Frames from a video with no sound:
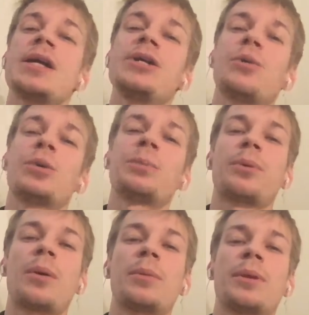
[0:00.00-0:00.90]
you
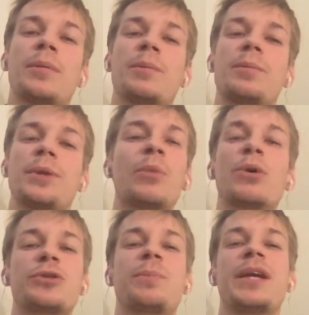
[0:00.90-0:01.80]

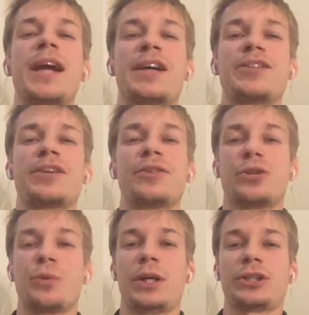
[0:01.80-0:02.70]
wouldn't be asking this question.